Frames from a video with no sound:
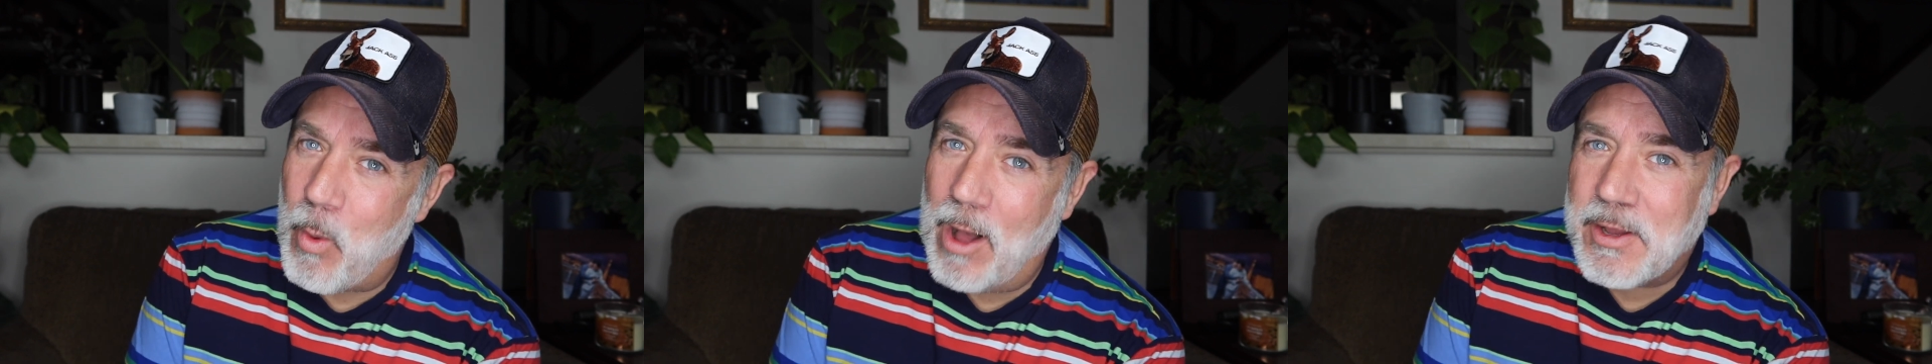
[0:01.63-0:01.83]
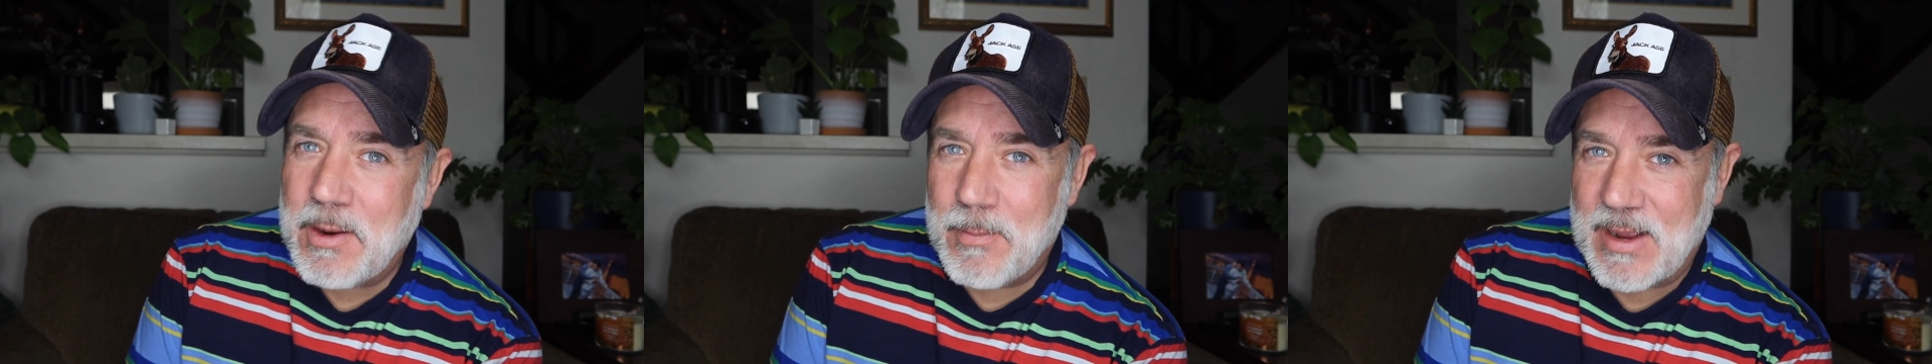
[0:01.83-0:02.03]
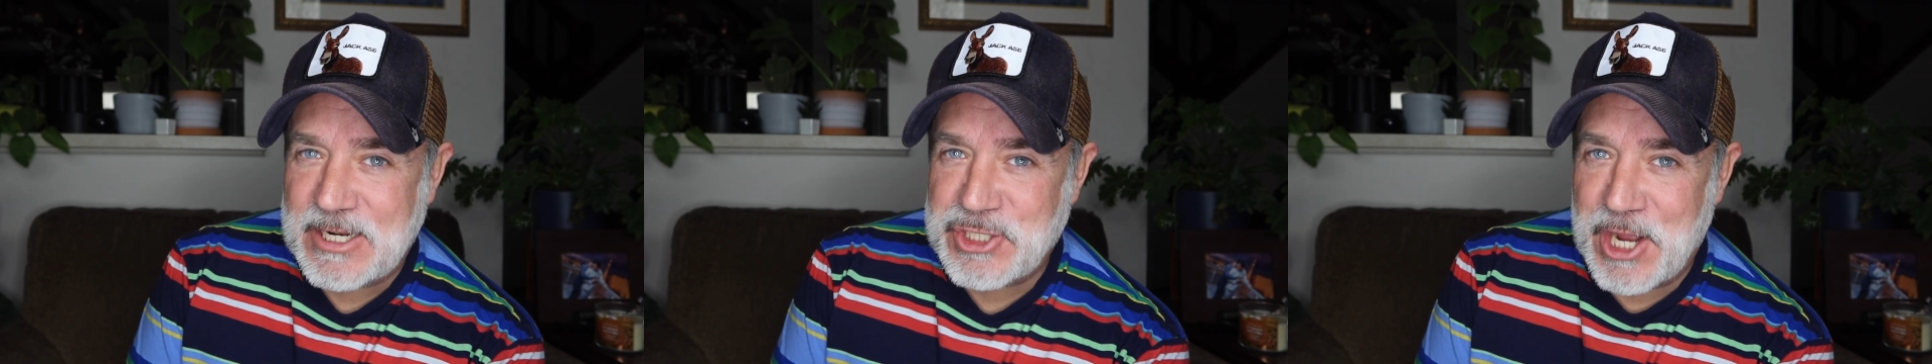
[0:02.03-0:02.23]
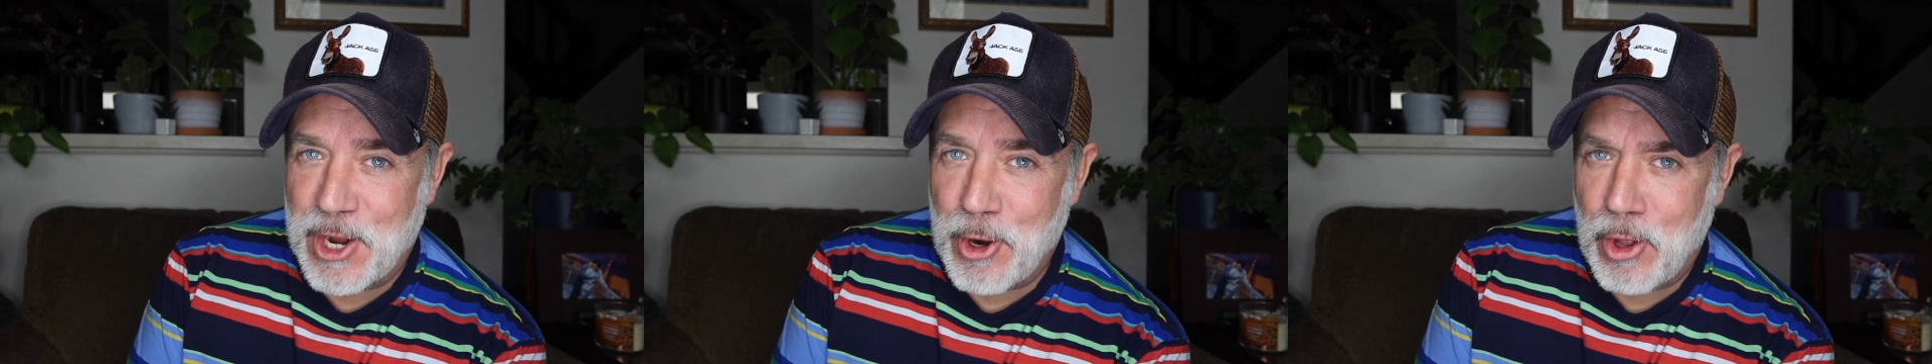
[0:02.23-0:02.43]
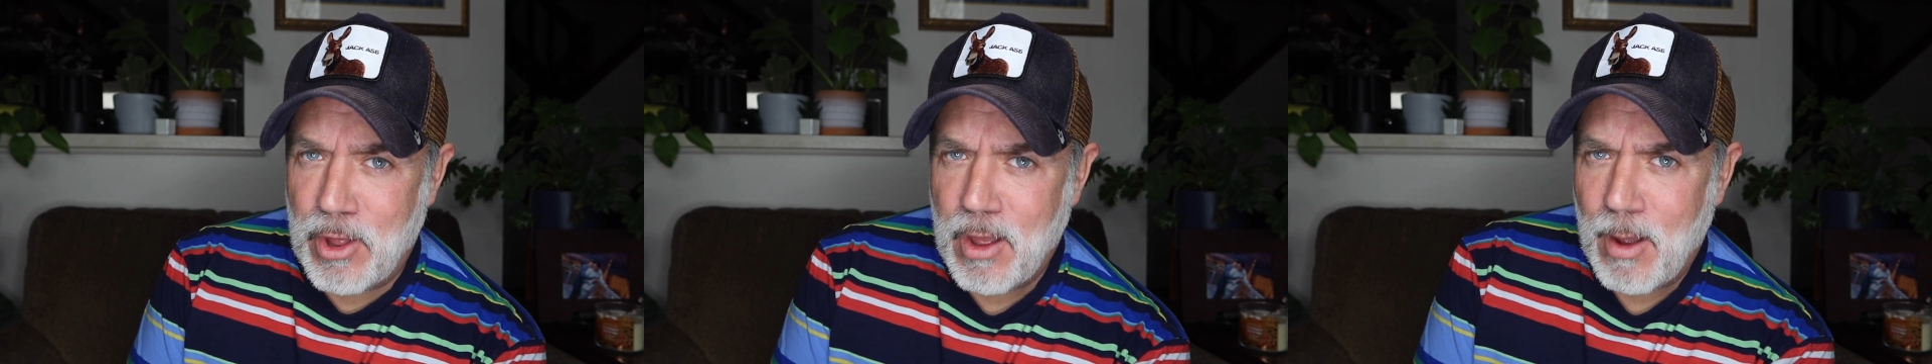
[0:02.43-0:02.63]
welcome to my
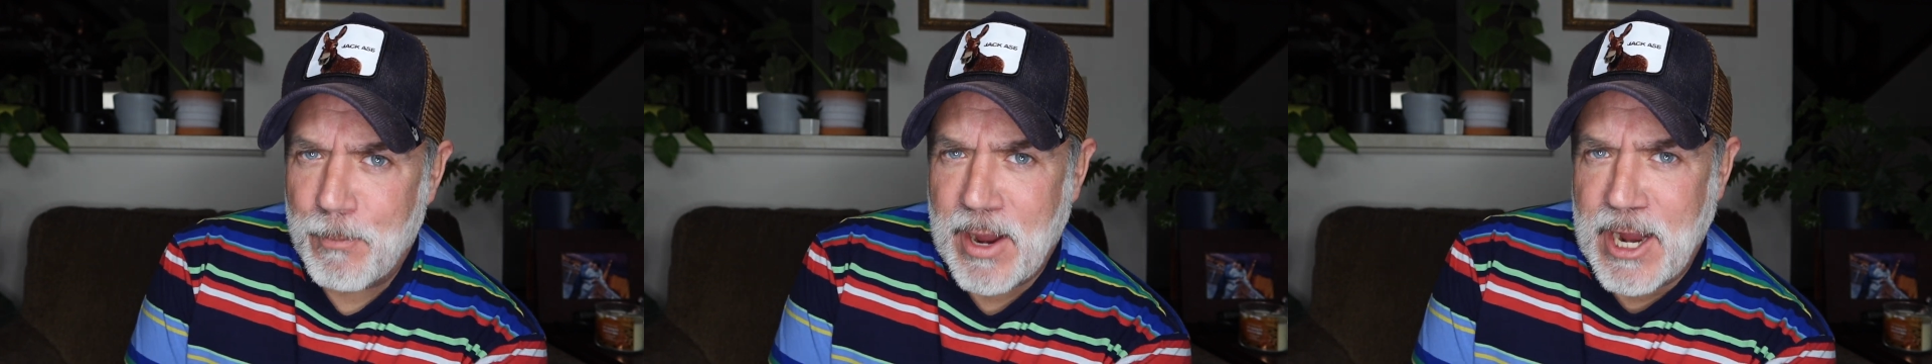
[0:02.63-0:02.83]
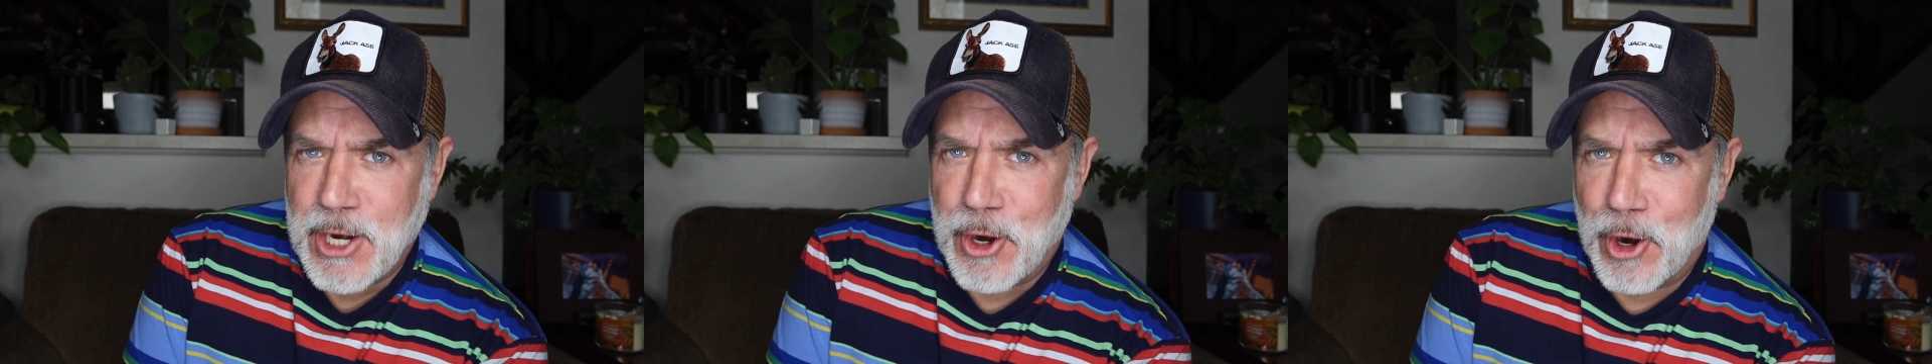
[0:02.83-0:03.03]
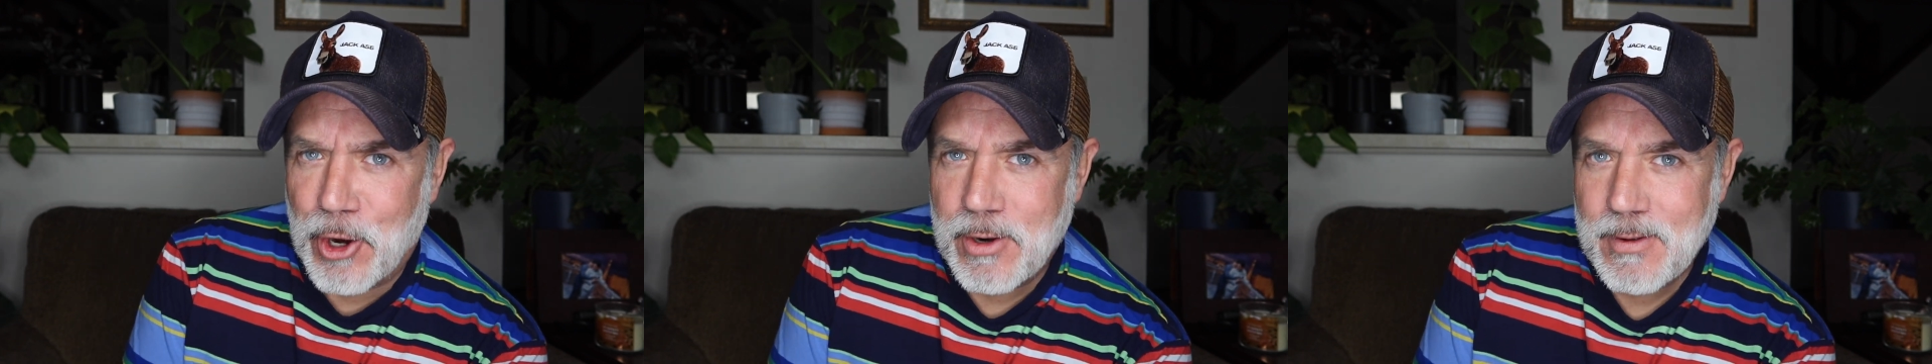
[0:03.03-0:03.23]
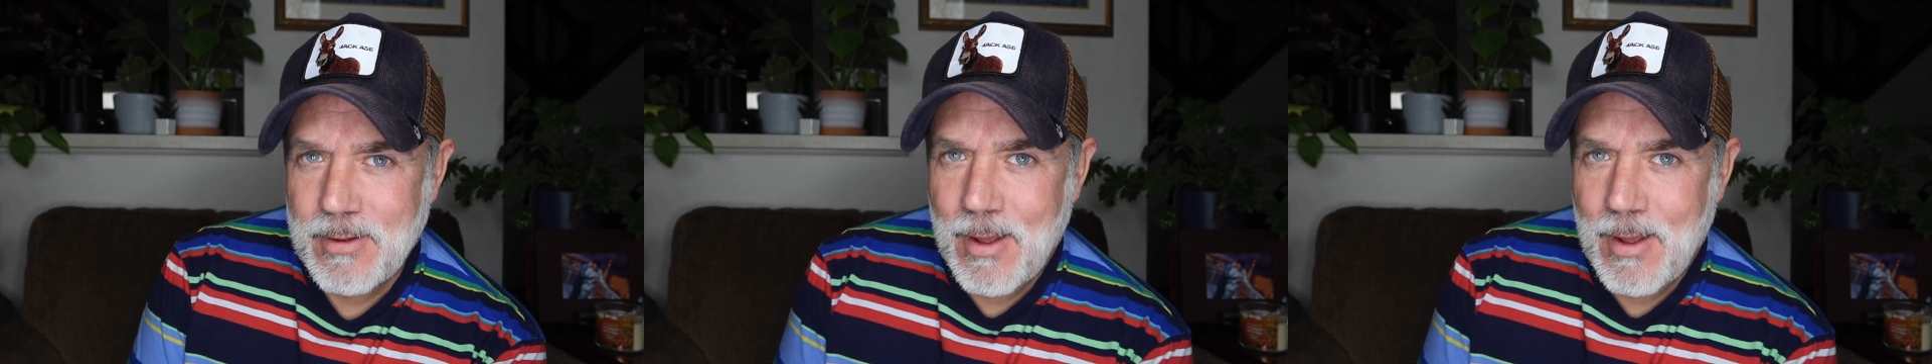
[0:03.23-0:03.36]
channel, Peter.